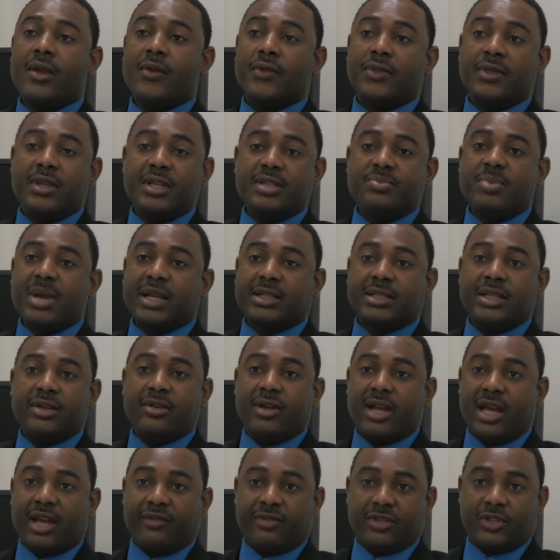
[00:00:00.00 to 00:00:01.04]
these
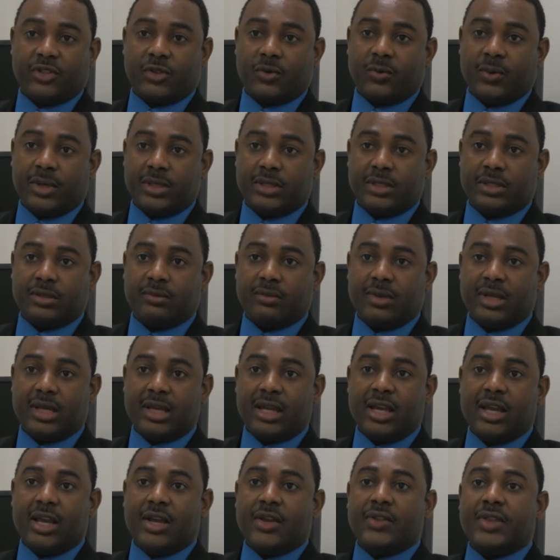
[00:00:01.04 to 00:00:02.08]
bacteria have a choice.
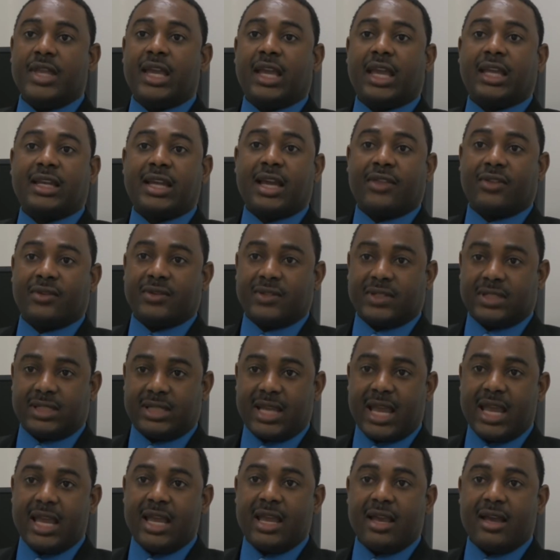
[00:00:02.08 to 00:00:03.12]
They can either
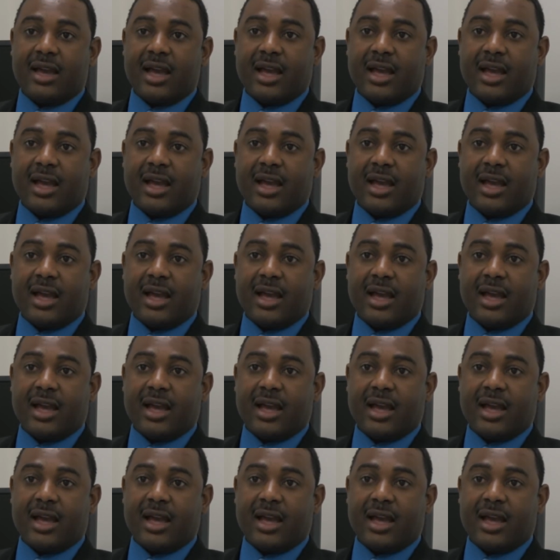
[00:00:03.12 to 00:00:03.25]
stay